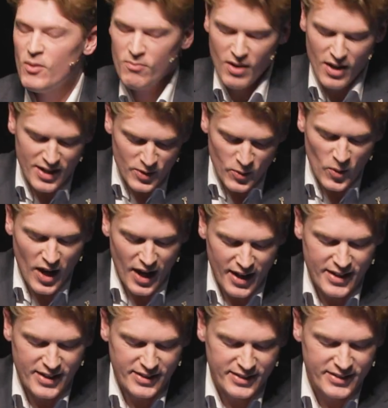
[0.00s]
By the
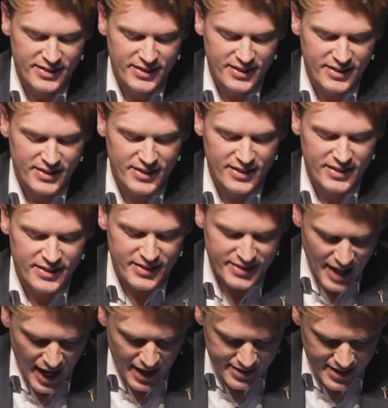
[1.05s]
way,
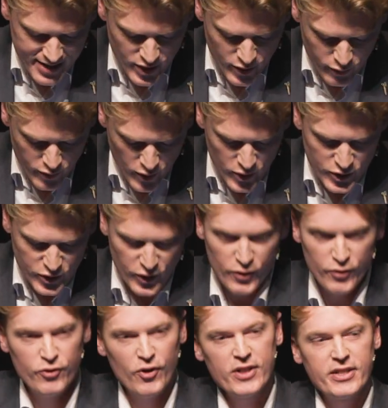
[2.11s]
that is at first
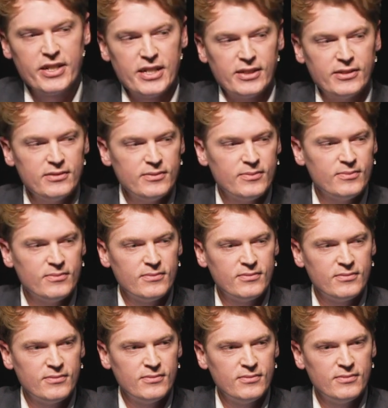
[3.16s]
confronting.
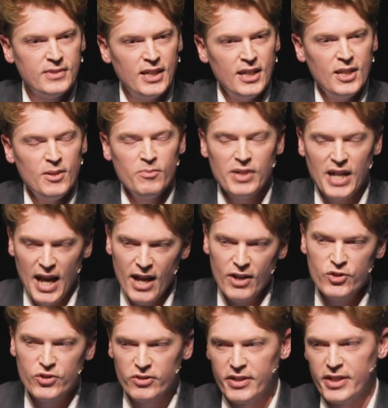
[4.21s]
But
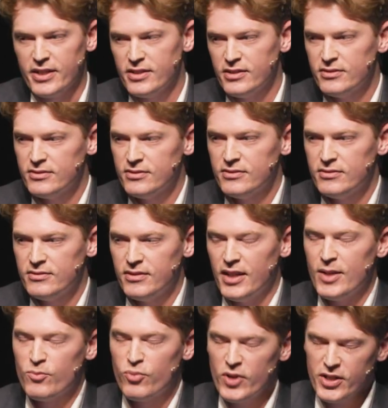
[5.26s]
actually,
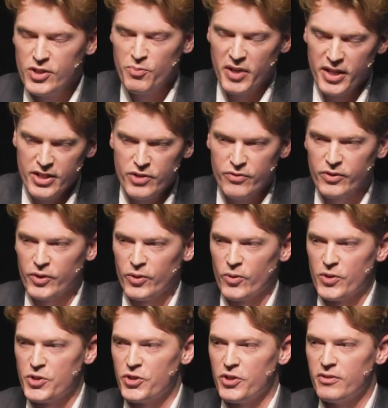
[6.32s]
it brings peace for the
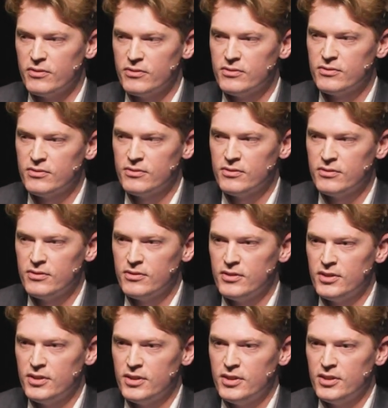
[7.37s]
Christian.
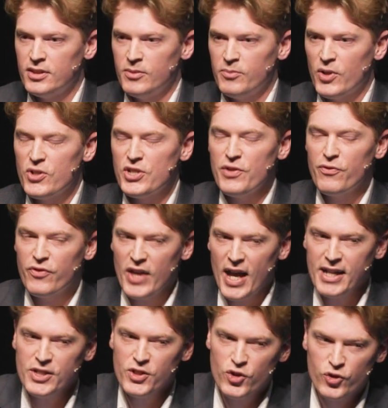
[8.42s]
Because if
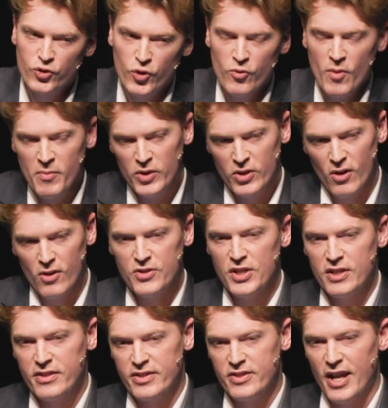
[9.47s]
that is true, remember God
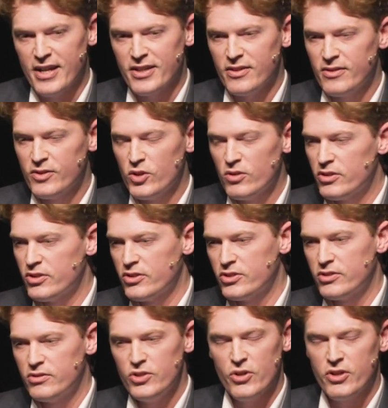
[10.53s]
said to Satan,
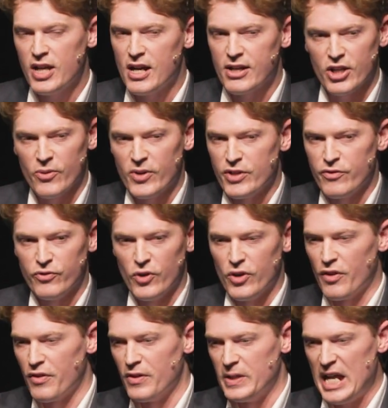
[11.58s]
you can't go any
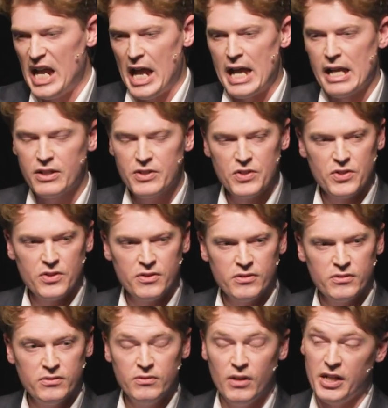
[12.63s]
further than X,
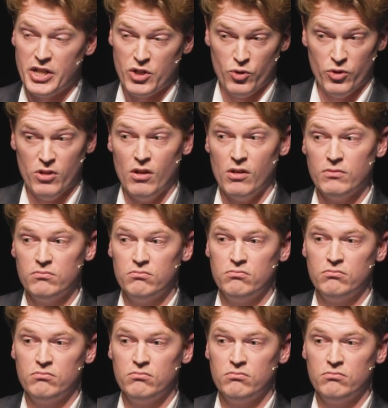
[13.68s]
and he could not.